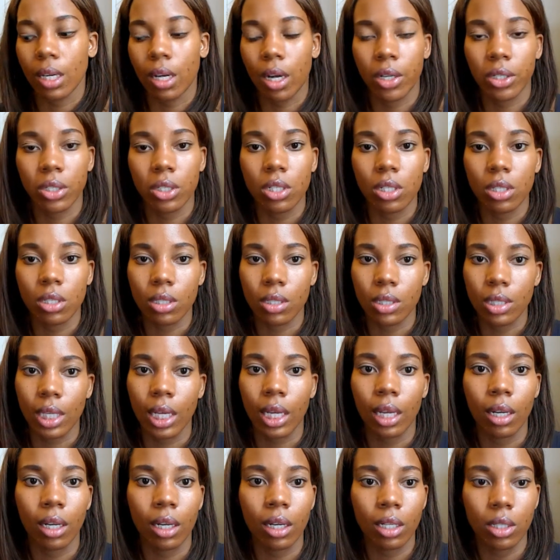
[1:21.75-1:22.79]
onto your
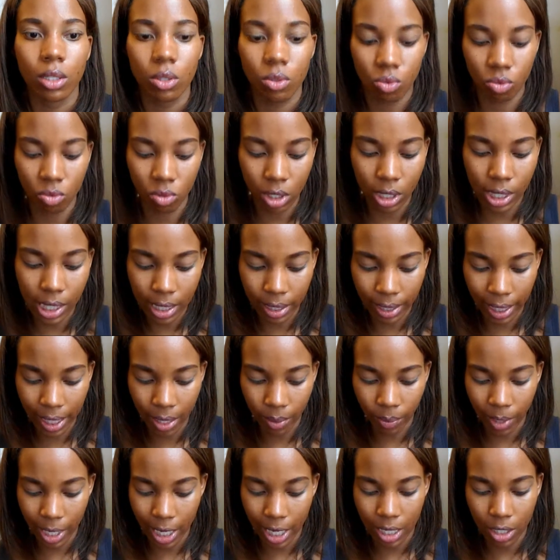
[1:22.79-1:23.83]
skin, and it's really
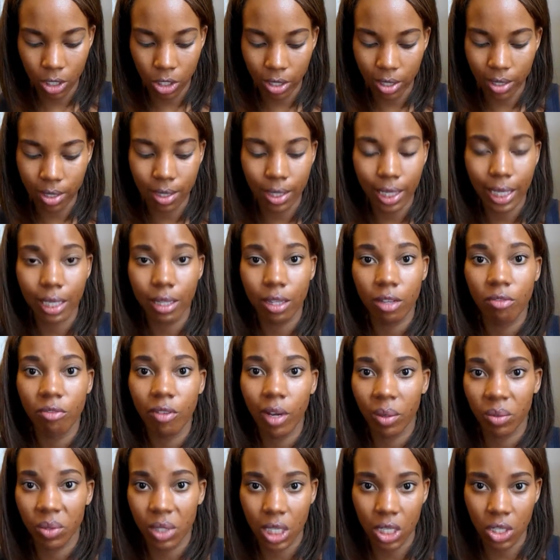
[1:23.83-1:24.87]
lightweight, just like the
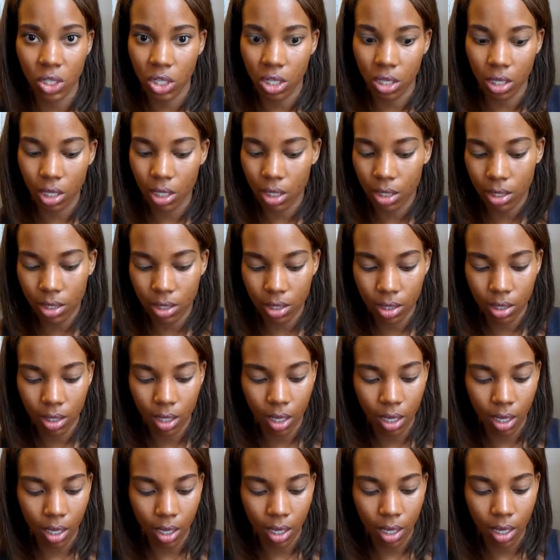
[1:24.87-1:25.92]
foundation is,
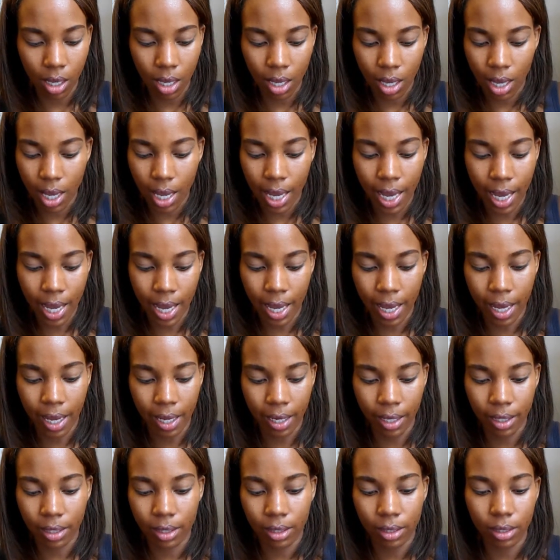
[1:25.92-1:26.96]

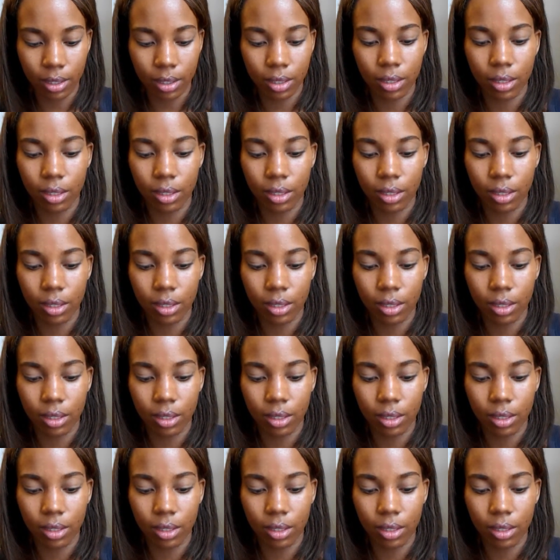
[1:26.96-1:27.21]
and